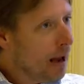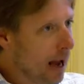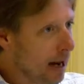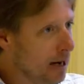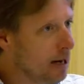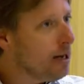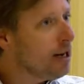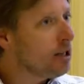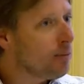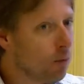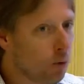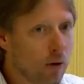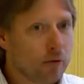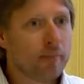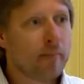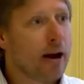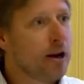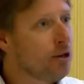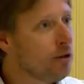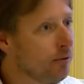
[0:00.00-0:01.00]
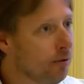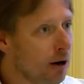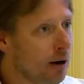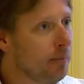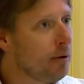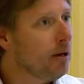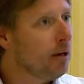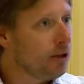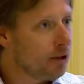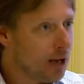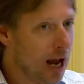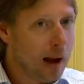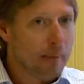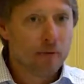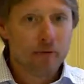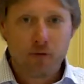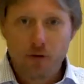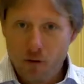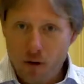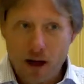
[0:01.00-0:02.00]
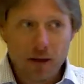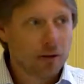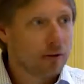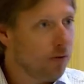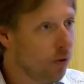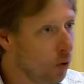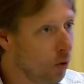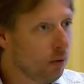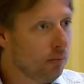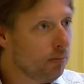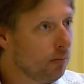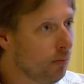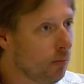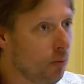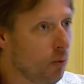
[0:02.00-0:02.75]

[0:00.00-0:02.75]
I need to get some more information from you and stop and fill out the form.